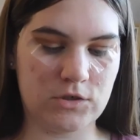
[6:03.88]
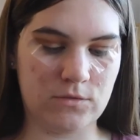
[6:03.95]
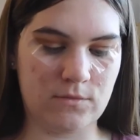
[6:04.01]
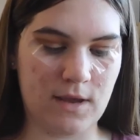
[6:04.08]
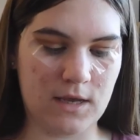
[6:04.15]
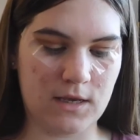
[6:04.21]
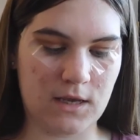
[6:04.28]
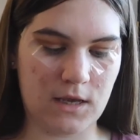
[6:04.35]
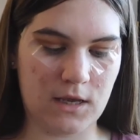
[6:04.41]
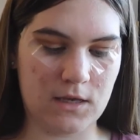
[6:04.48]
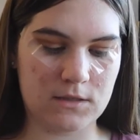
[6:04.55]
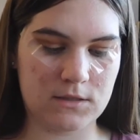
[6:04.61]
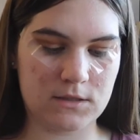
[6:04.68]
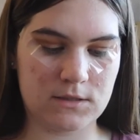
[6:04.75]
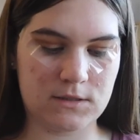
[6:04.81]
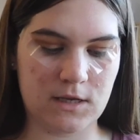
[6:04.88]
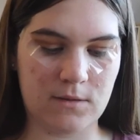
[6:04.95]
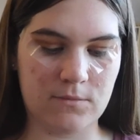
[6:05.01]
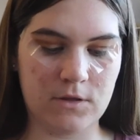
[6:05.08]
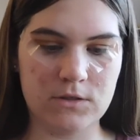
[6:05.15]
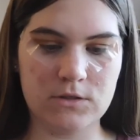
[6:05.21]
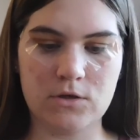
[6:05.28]
to make it
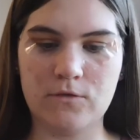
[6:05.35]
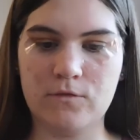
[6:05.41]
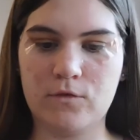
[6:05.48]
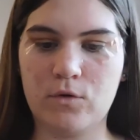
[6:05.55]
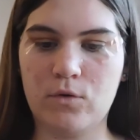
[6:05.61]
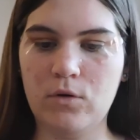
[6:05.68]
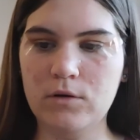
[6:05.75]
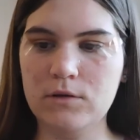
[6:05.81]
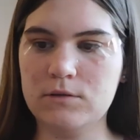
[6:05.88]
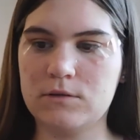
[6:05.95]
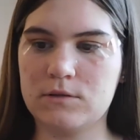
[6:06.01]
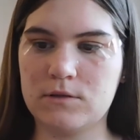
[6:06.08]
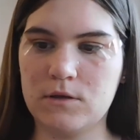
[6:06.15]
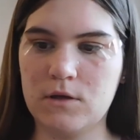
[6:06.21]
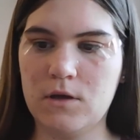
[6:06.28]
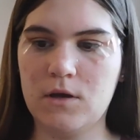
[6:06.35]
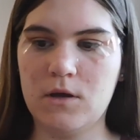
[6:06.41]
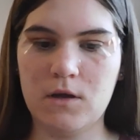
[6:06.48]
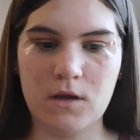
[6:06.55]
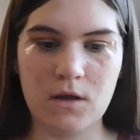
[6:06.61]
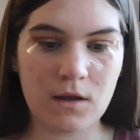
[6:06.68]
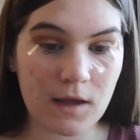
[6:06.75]
seamless, of course.
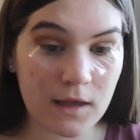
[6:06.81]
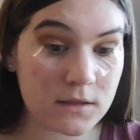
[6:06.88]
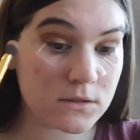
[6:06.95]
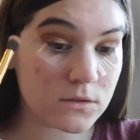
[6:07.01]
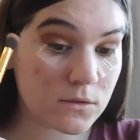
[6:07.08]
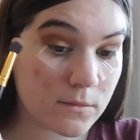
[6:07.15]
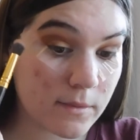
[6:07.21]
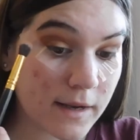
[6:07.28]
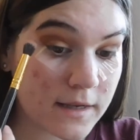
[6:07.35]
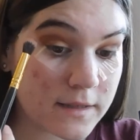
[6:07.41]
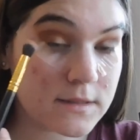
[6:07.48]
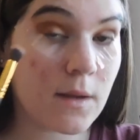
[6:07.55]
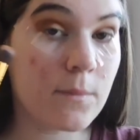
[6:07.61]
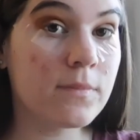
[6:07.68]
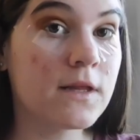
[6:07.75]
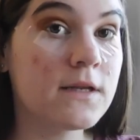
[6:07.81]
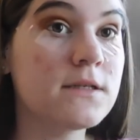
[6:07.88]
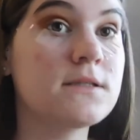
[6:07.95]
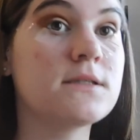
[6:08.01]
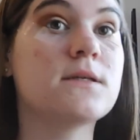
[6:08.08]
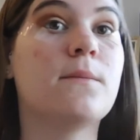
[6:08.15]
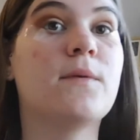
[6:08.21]
As always,
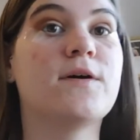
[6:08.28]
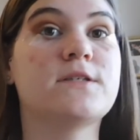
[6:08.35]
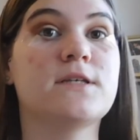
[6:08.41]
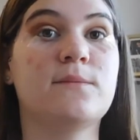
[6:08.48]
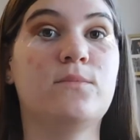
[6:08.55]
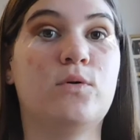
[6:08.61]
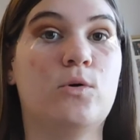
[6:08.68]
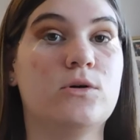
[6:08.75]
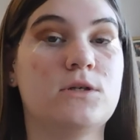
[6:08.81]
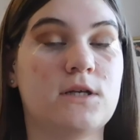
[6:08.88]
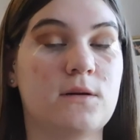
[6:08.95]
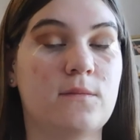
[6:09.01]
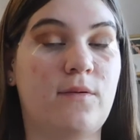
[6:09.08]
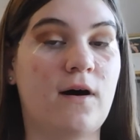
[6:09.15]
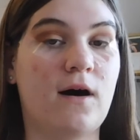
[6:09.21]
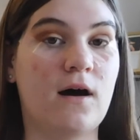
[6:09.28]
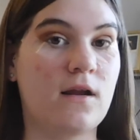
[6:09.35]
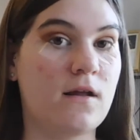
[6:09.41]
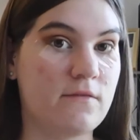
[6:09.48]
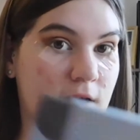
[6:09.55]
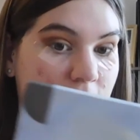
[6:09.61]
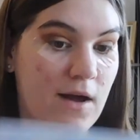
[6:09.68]
blending is the most important
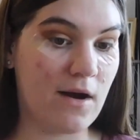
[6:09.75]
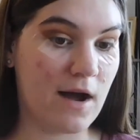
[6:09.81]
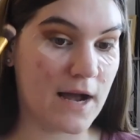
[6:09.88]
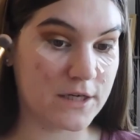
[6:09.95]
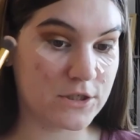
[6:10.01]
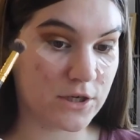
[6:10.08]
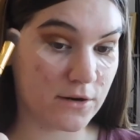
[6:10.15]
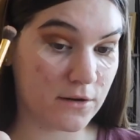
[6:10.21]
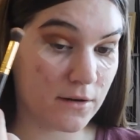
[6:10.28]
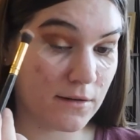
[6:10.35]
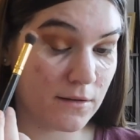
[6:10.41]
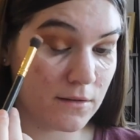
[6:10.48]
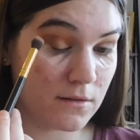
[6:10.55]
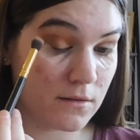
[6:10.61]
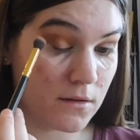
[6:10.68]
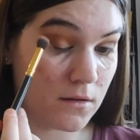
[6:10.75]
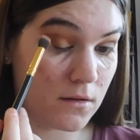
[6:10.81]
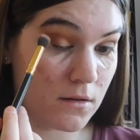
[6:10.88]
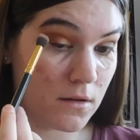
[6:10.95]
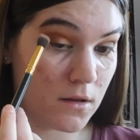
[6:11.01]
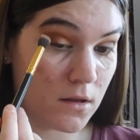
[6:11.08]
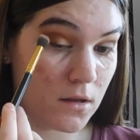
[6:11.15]
part of our eyeshadow.
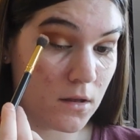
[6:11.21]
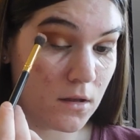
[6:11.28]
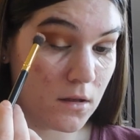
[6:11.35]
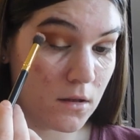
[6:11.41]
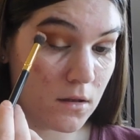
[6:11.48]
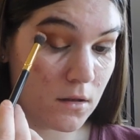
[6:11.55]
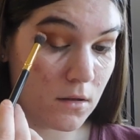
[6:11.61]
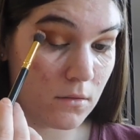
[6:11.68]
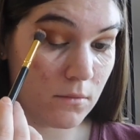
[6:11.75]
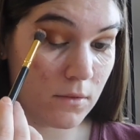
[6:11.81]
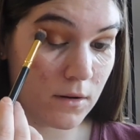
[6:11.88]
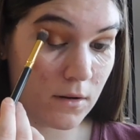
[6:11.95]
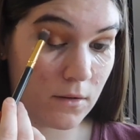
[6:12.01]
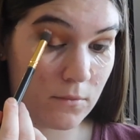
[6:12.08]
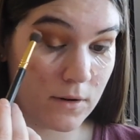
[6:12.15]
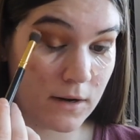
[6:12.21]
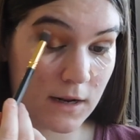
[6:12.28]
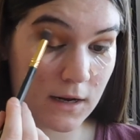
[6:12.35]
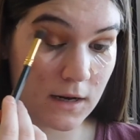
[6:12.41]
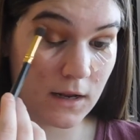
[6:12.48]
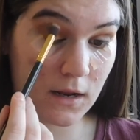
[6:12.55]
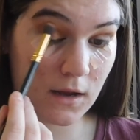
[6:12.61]
We don't want
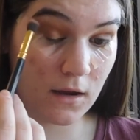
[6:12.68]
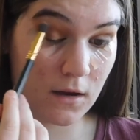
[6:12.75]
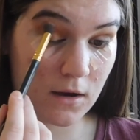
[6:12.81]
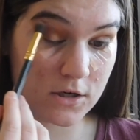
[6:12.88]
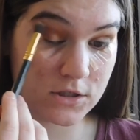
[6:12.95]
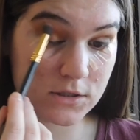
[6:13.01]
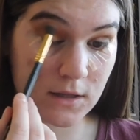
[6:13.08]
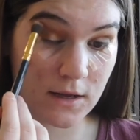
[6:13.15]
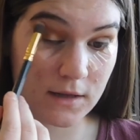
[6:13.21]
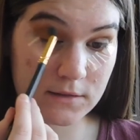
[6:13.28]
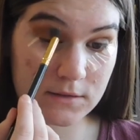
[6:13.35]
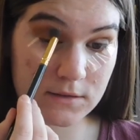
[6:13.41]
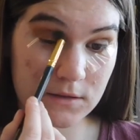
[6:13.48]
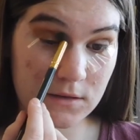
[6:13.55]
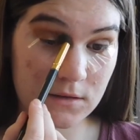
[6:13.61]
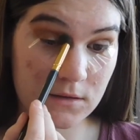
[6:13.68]
any harsh lines.